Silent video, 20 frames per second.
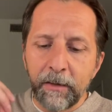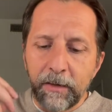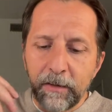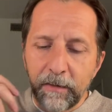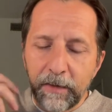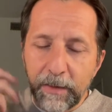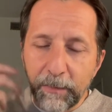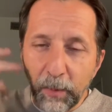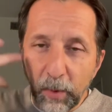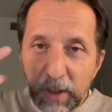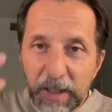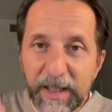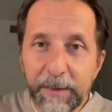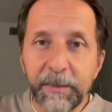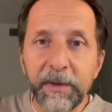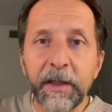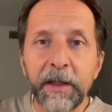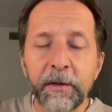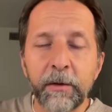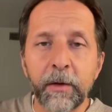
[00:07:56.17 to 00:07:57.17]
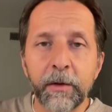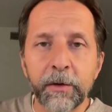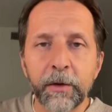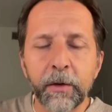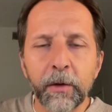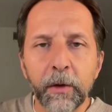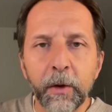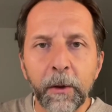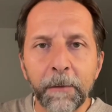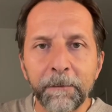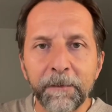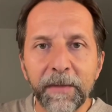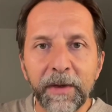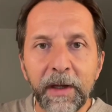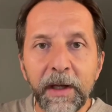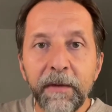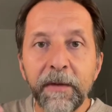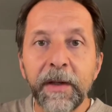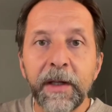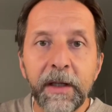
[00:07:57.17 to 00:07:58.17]
The apocalyptic literature,
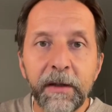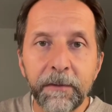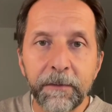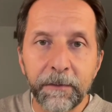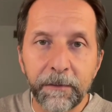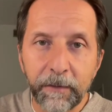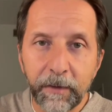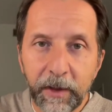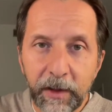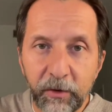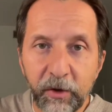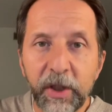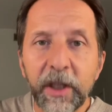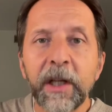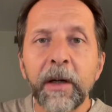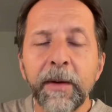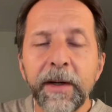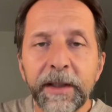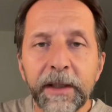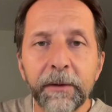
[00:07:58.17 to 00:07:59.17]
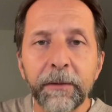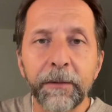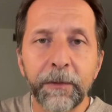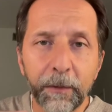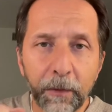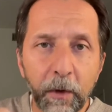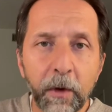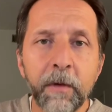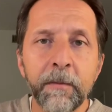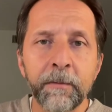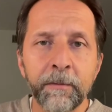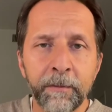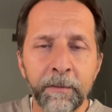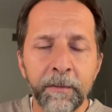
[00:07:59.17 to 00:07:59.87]
even if it generated from